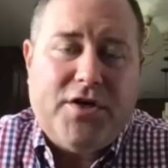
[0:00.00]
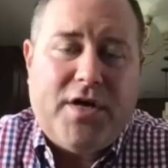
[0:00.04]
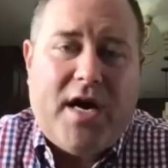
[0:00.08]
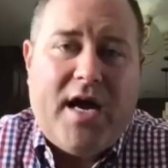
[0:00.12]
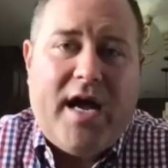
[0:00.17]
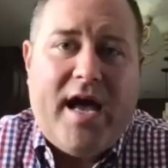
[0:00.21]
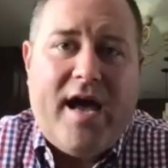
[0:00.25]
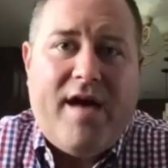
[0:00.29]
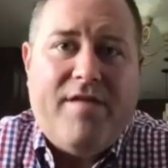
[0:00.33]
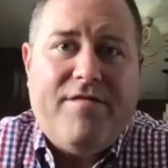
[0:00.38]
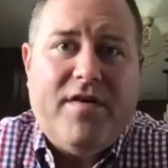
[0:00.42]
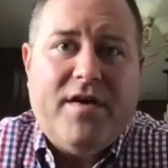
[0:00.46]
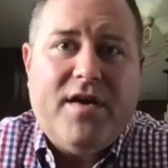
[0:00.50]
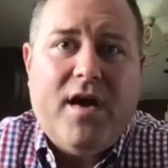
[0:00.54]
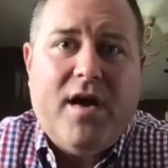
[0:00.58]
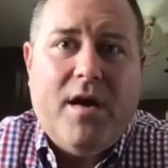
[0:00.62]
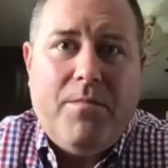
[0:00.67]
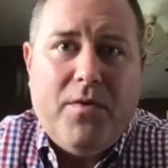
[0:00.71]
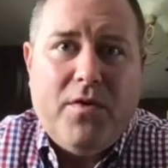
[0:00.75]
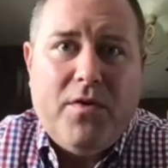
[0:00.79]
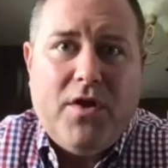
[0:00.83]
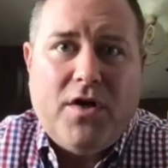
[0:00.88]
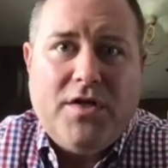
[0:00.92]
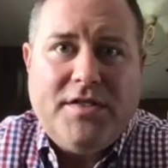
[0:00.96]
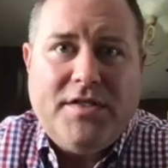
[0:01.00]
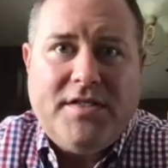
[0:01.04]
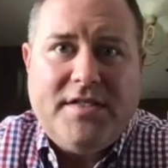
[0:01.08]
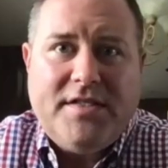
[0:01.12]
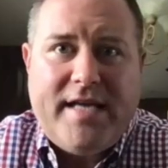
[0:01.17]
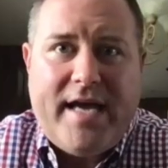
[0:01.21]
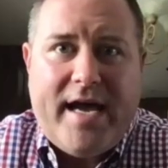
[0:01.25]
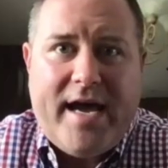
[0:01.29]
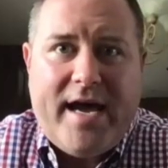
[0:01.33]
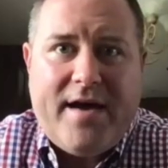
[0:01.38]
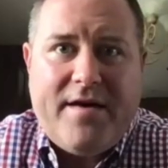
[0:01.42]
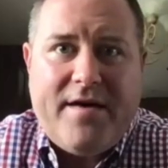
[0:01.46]
I have a couple on
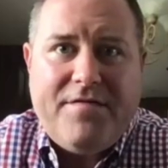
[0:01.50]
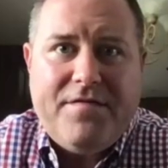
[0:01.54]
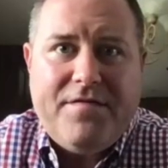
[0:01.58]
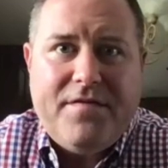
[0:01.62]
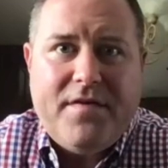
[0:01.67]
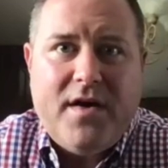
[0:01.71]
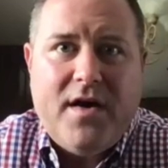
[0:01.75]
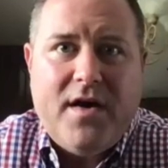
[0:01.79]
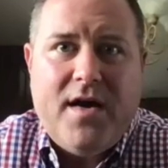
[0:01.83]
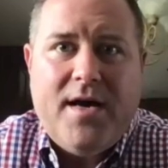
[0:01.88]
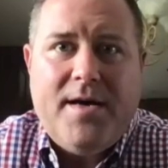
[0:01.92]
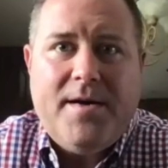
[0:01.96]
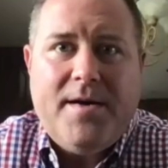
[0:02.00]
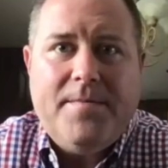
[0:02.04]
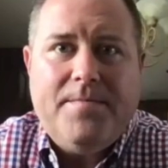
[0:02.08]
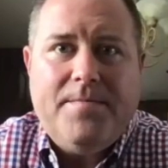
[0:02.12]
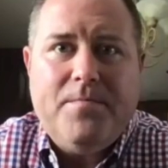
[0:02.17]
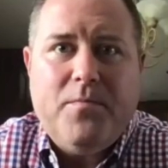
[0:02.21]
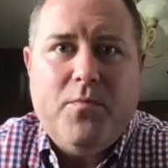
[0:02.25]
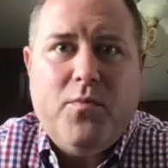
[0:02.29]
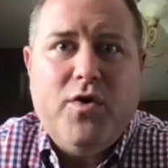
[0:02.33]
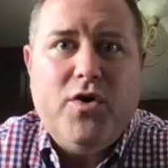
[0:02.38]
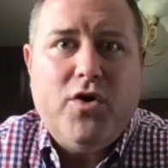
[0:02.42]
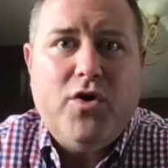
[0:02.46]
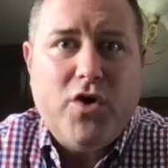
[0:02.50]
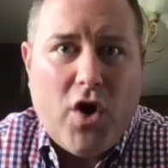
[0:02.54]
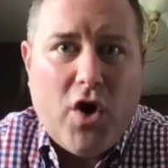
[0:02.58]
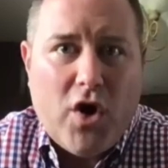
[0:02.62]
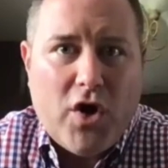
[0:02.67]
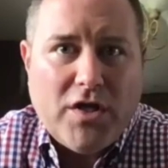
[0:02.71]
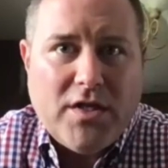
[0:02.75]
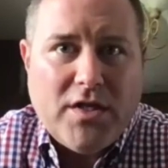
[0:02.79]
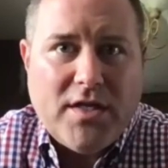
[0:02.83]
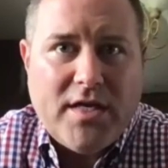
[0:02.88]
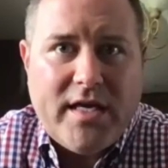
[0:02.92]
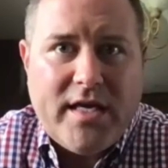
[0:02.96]
staff. Will
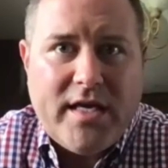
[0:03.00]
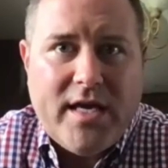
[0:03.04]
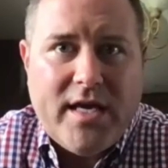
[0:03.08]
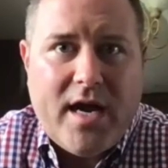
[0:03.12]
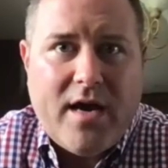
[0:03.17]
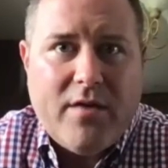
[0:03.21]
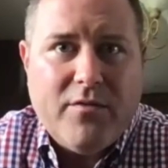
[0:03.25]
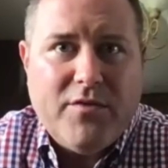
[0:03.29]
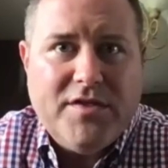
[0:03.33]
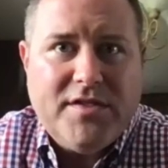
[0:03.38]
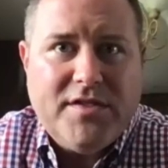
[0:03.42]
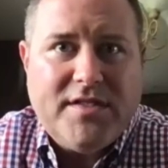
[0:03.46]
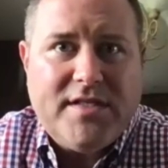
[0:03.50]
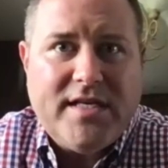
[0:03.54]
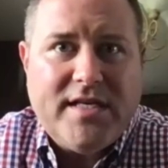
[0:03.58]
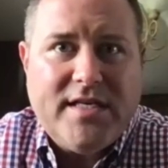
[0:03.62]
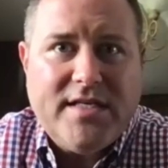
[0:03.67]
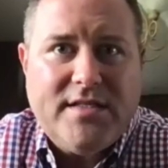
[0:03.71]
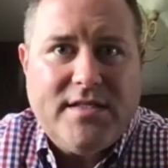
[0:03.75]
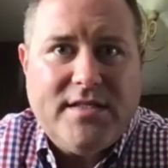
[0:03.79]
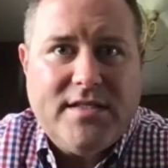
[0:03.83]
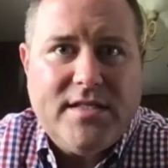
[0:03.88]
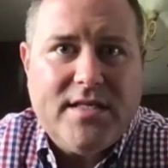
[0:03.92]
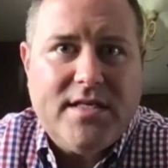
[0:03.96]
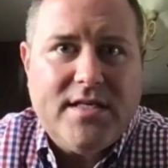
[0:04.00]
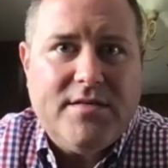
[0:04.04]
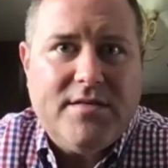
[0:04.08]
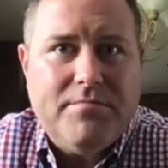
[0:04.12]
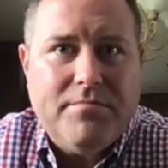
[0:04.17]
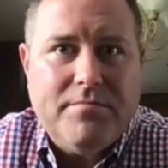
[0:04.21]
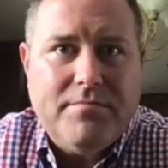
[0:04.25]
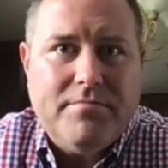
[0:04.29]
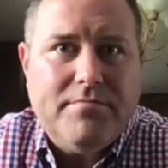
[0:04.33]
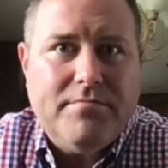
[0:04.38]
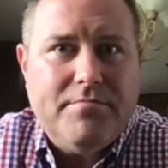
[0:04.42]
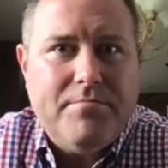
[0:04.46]
Carley, I would say, is the
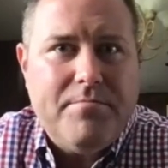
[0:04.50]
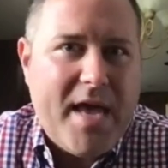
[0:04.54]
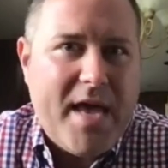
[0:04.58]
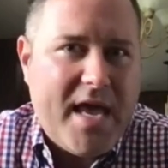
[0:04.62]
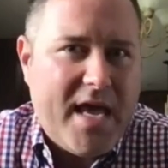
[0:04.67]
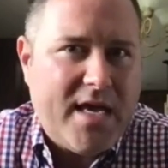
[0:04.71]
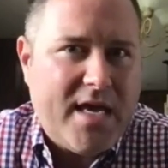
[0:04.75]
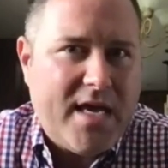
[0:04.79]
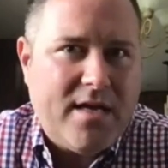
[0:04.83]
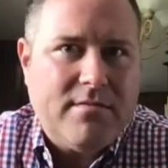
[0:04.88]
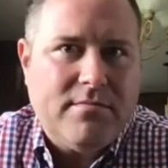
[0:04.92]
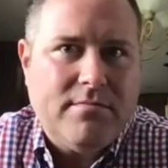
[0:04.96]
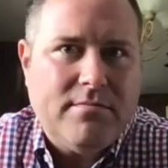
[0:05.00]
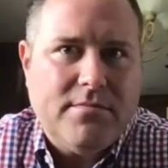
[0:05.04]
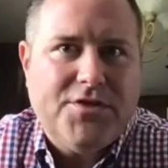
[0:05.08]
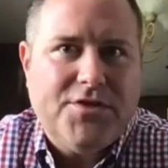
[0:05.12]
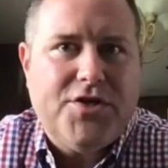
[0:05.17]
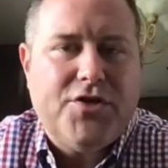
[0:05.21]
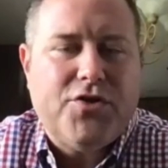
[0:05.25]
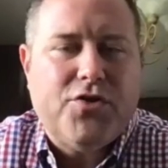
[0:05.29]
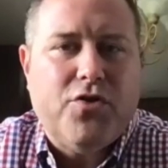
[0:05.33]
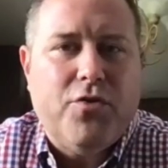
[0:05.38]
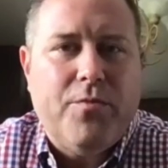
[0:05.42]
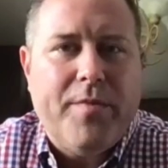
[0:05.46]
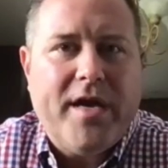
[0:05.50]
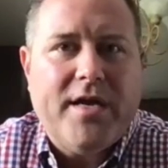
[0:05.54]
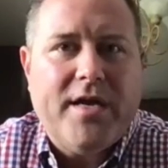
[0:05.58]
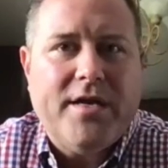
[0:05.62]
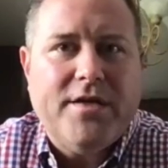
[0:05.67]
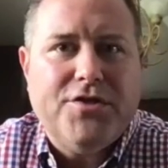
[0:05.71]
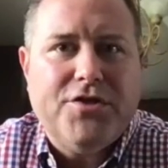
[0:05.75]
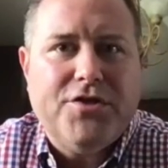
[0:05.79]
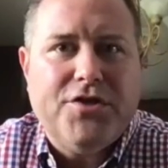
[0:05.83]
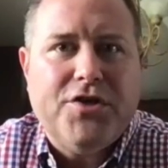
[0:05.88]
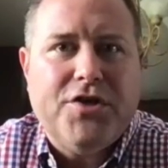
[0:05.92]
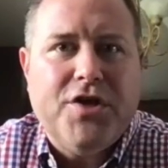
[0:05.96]
main general
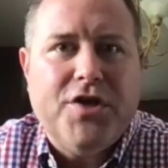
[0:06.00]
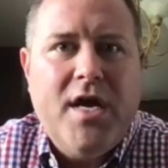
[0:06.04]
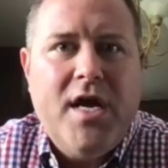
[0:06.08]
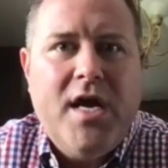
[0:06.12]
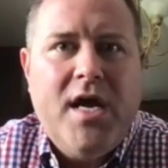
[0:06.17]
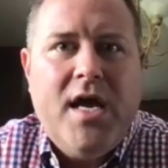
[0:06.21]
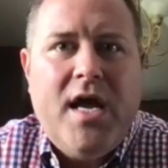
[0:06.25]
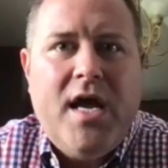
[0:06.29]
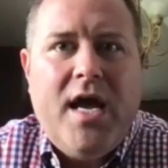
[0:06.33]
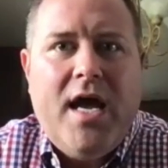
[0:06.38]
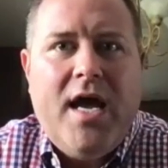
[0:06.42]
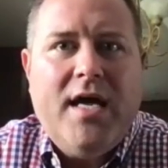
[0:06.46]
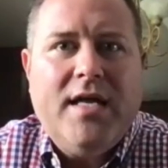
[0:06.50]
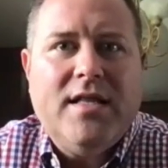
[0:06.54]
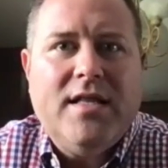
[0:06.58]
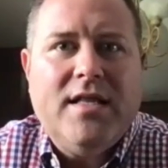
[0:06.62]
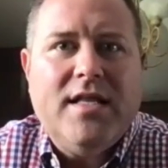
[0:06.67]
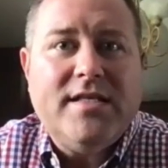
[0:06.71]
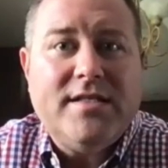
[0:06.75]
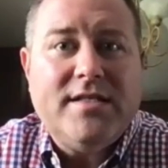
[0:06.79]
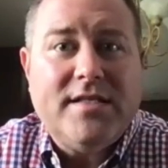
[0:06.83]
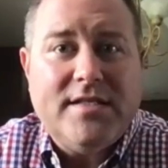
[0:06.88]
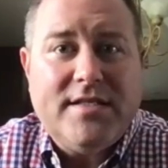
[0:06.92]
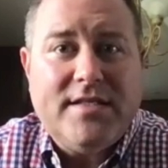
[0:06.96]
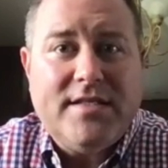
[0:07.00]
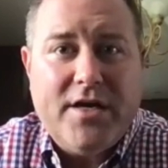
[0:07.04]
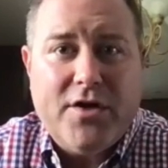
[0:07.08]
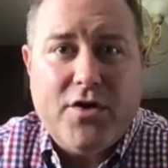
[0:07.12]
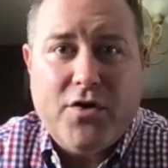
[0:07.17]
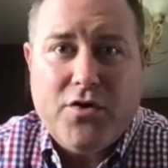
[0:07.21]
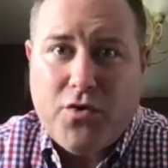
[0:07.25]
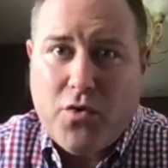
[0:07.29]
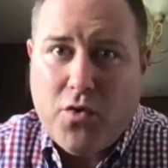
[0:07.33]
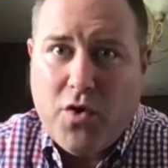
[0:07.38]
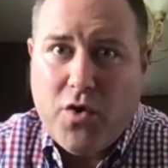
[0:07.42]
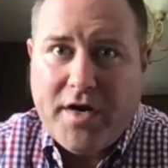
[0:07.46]
manager, and Lisa Tanner
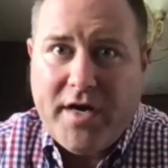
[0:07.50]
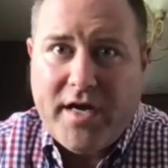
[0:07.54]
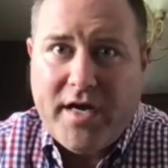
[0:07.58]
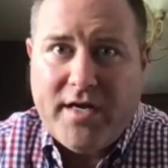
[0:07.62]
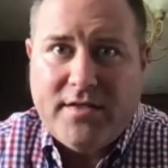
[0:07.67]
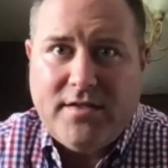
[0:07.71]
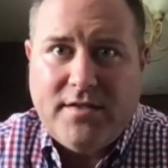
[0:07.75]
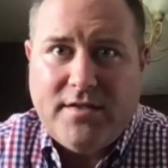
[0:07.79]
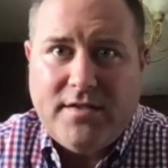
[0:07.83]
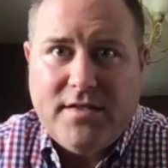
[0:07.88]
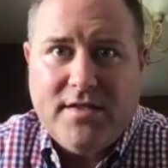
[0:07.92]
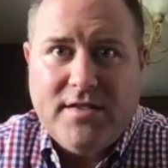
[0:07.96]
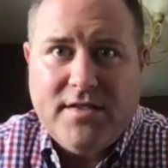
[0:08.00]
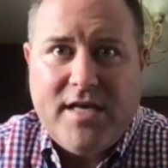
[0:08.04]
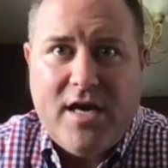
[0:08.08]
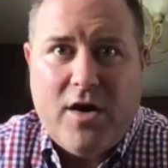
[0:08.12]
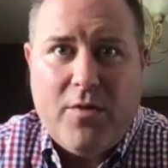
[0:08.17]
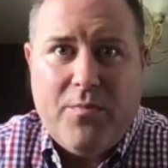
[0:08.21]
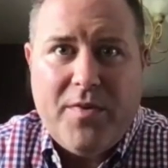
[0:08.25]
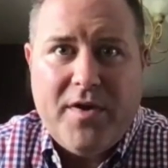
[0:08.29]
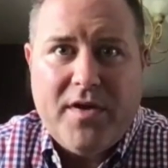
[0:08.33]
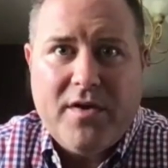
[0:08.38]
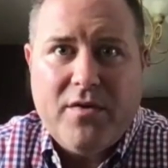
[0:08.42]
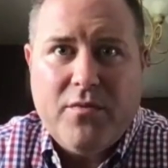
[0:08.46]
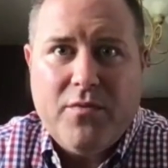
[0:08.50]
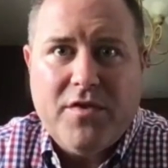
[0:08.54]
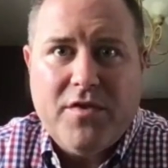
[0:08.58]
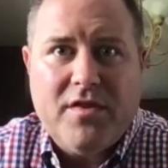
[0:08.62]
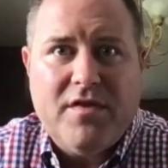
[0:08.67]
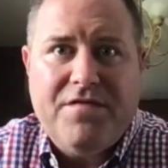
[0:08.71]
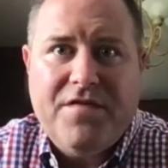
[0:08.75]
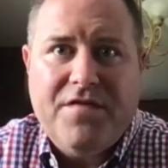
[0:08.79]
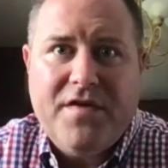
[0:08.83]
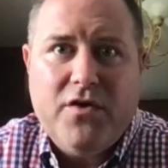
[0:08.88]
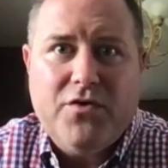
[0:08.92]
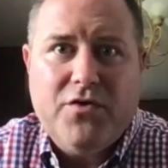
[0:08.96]
Norcus is helping with the
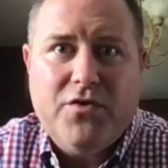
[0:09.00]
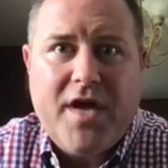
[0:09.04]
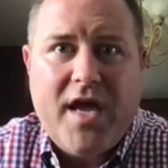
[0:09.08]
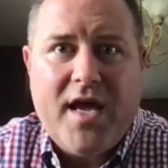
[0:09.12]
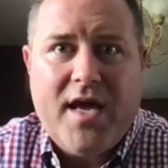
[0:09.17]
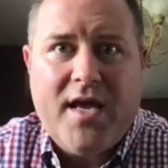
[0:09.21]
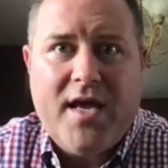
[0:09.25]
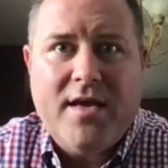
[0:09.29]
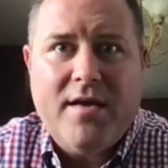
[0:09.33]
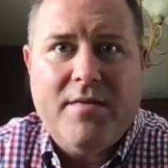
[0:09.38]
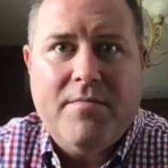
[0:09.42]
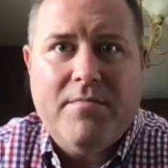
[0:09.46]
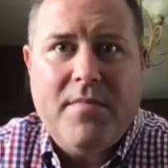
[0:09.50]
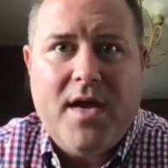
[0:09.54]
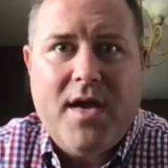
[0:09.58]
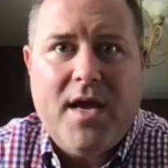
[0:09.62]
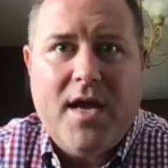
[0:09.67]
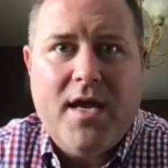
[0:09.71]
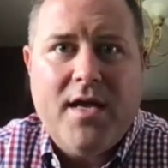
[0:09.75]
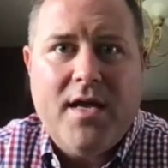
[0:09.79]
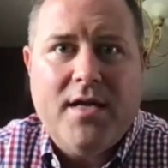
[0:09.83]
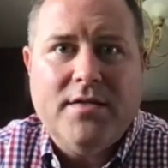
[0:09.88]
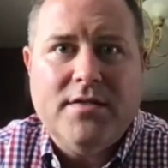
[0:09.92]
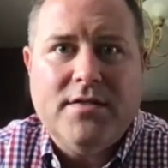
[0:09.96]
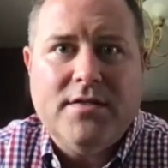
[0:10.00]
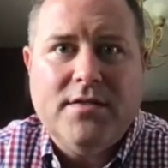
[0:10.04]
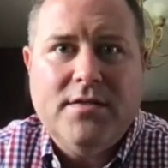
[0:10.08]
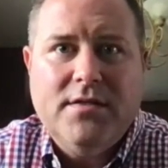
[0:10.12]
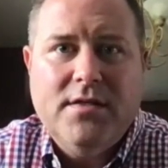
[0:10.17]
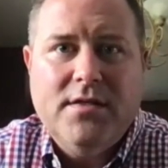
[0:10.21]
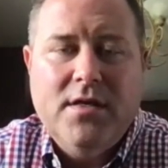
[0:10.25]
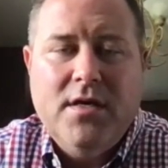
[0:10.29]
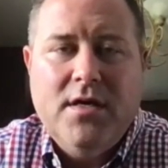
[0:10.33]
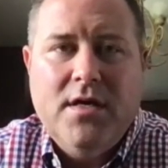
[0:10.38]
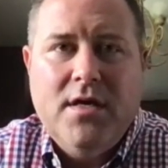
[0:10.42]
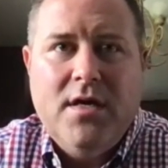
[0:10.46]
field game and
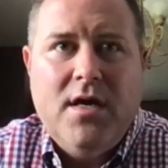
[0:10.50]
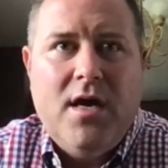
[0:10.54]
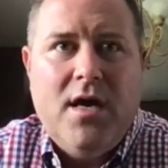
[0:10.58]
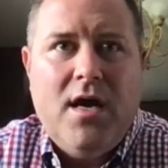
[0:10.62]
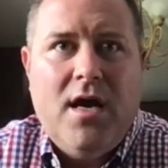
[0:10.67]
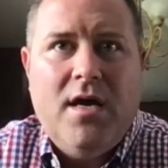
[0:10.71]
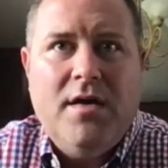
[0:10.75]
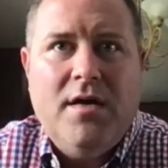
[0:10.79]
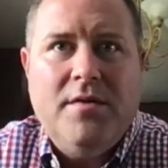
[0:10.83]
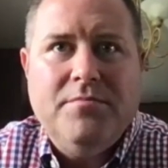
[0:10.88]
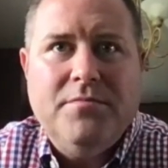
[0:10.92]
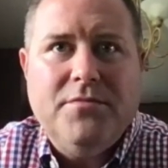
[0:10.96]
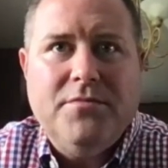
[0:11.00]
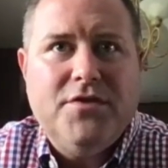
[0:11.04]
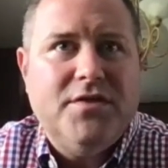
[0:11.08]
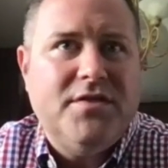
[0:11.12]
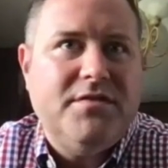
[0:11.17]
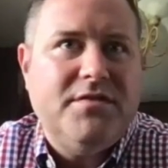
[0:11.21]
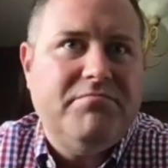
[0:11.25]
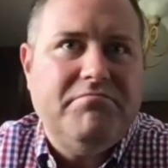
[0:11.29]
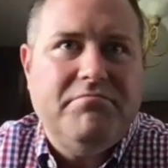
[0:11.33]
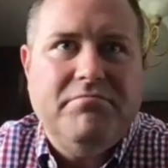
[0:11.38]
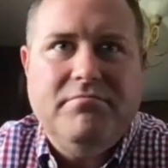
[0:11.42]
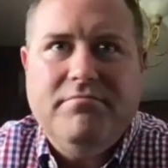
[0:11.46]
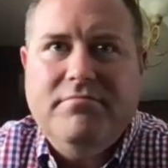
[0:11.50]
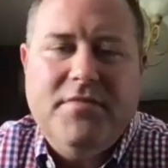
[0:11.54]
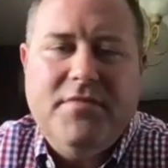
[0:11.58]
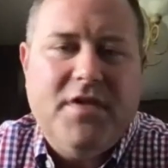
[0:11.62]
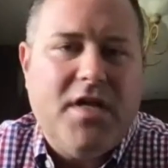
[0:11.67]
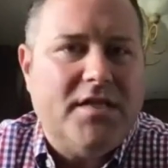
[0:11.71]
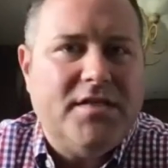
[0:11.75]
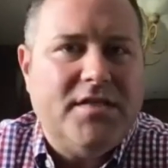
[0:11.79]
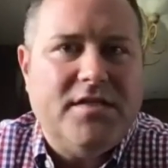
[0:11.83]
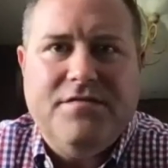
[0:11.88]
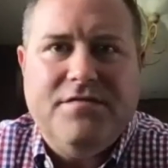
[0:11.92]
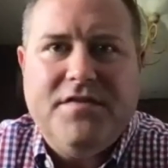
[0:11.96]
just lots of